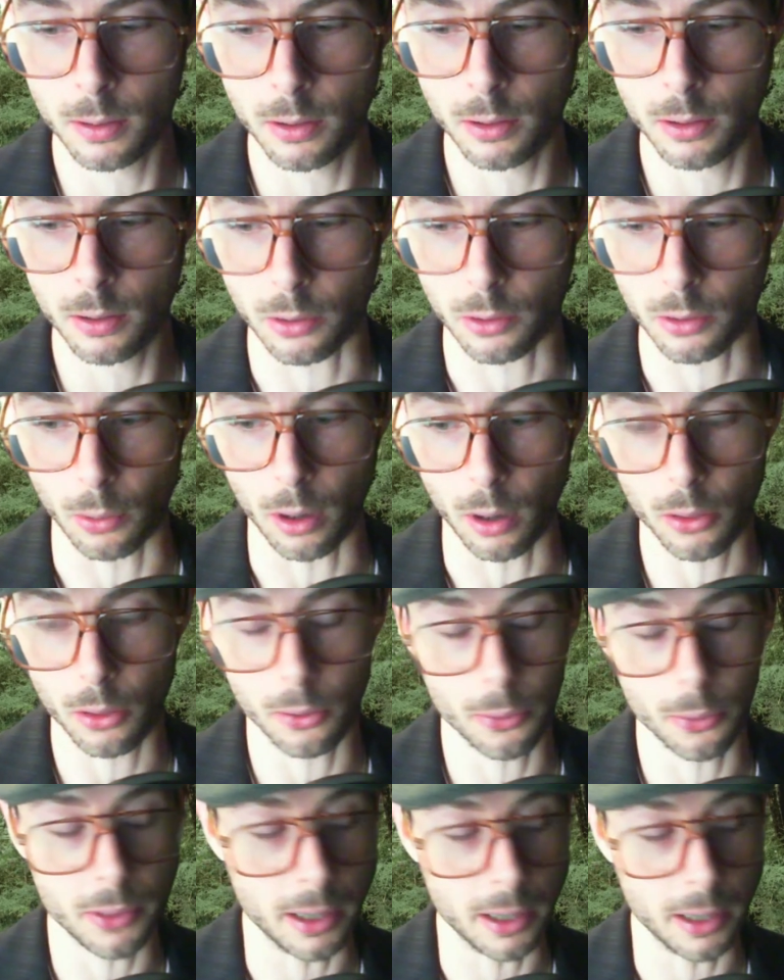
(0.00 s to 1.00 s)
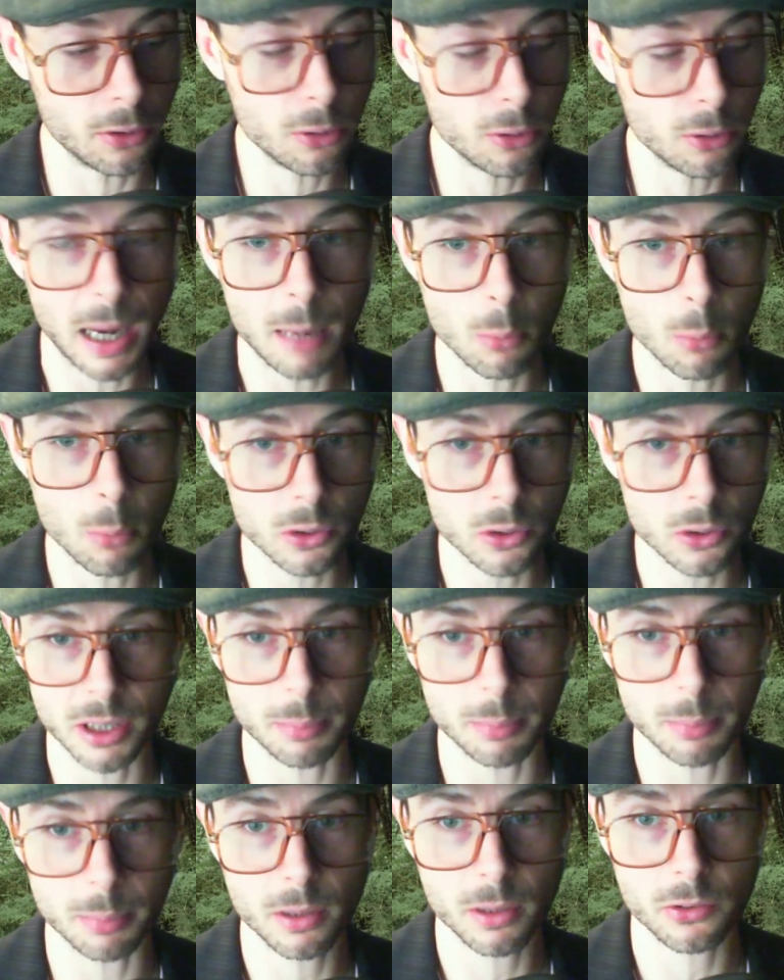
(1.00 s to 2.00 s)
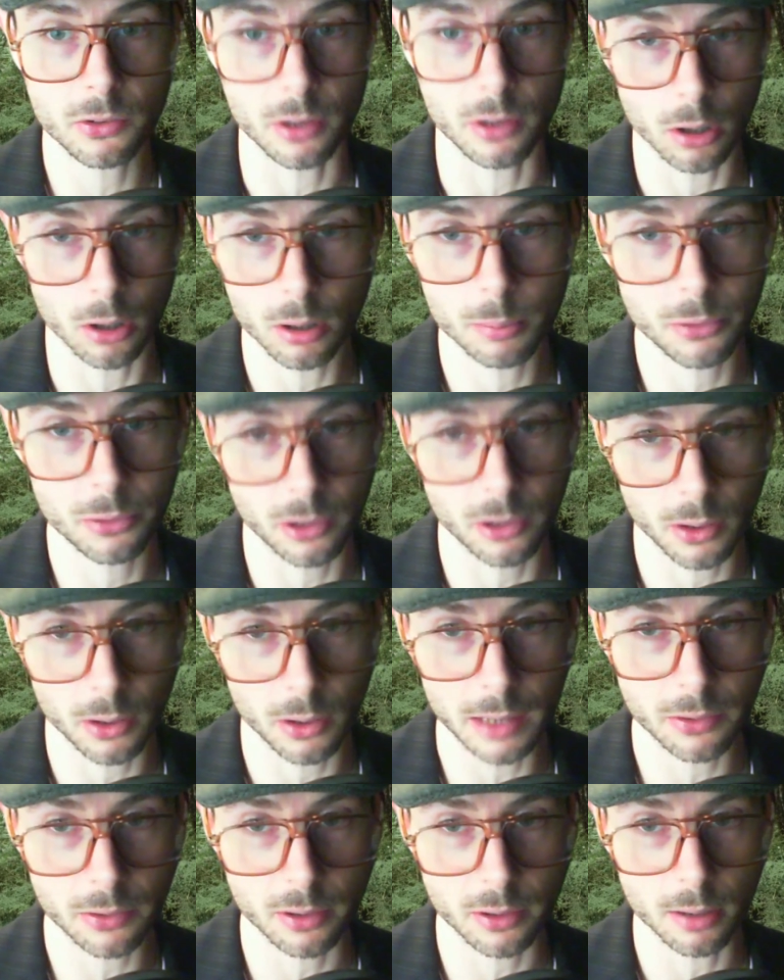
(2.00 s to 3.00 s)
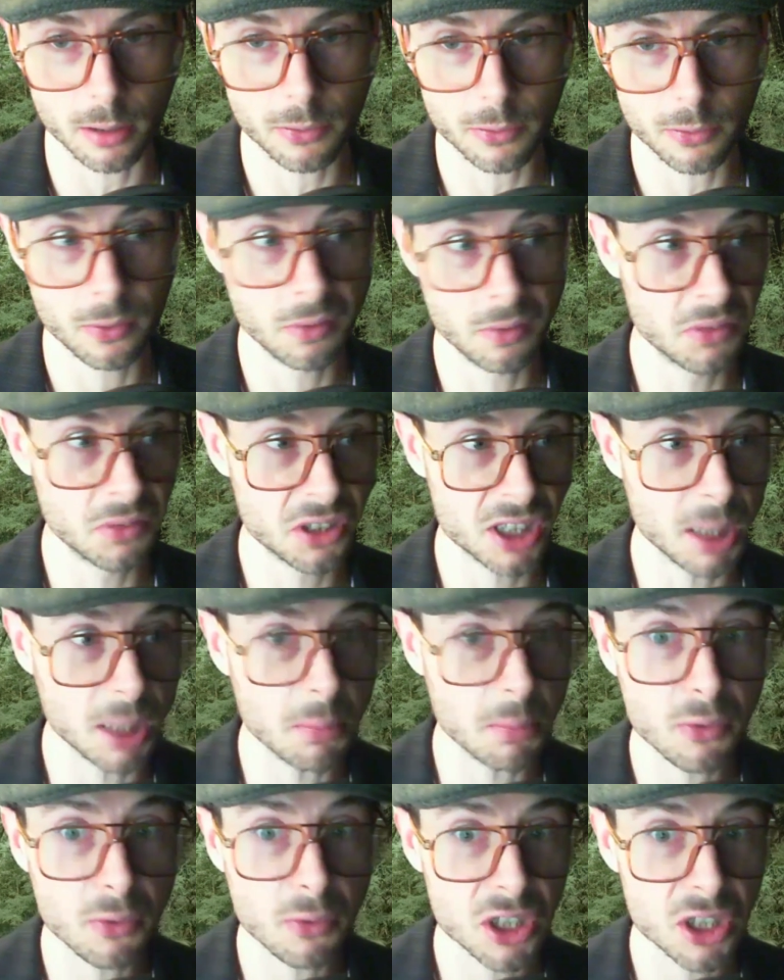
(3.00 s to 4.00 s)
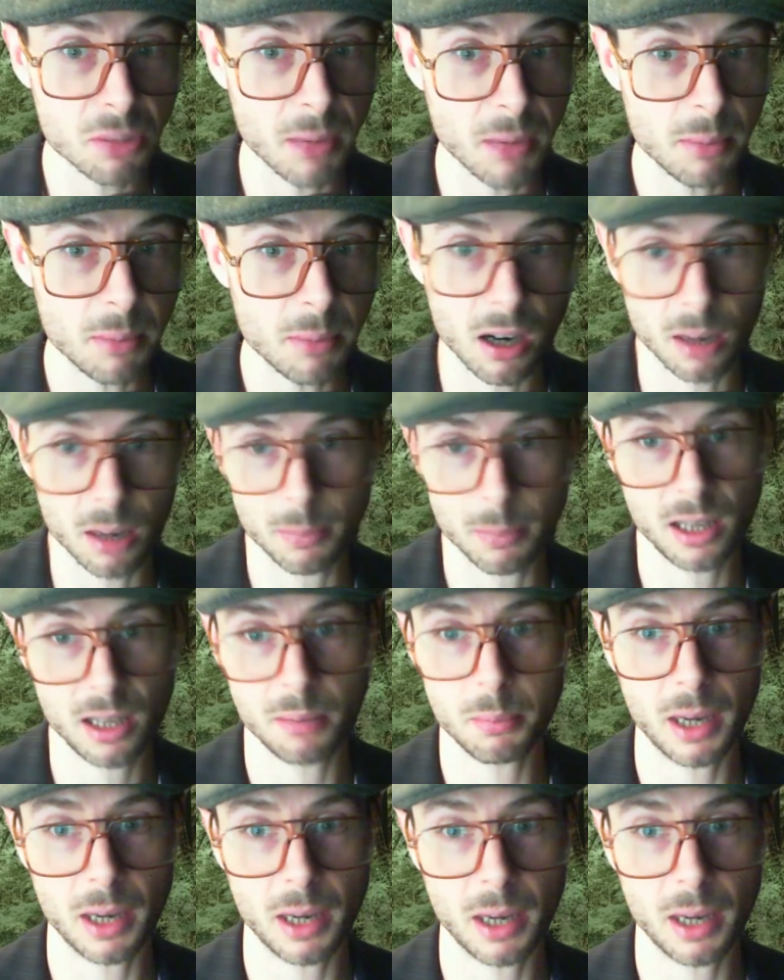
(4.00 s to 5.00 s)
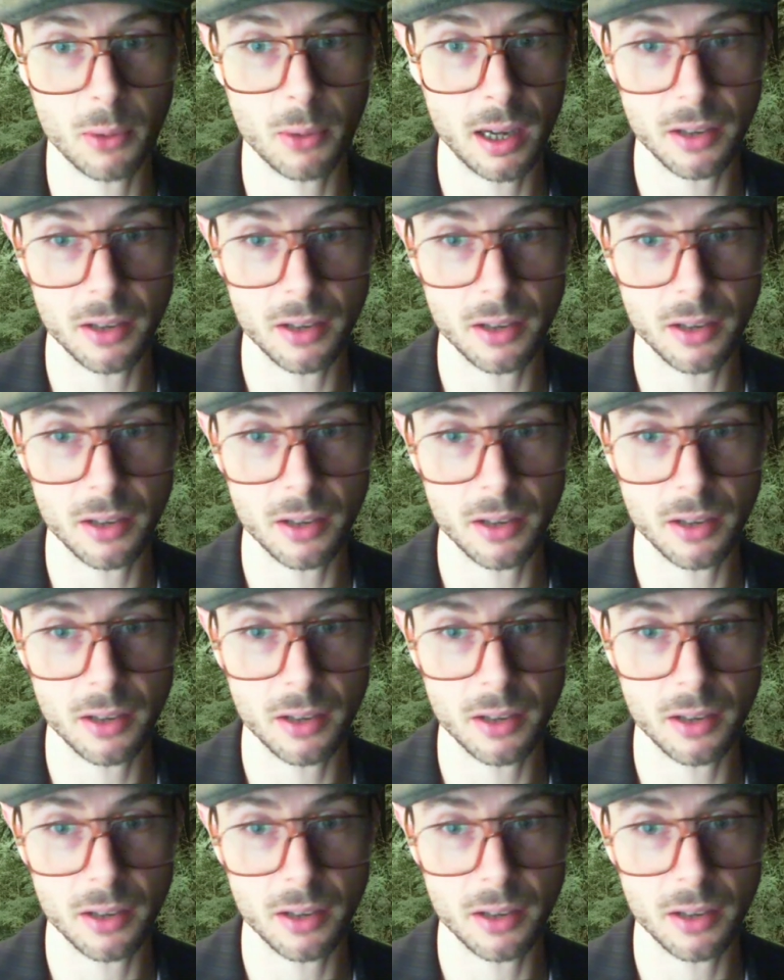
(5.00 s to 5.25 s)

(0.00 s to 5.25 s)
So although they do buy more supplements and herbs and all that stuff, some of which might be harming them, by the way.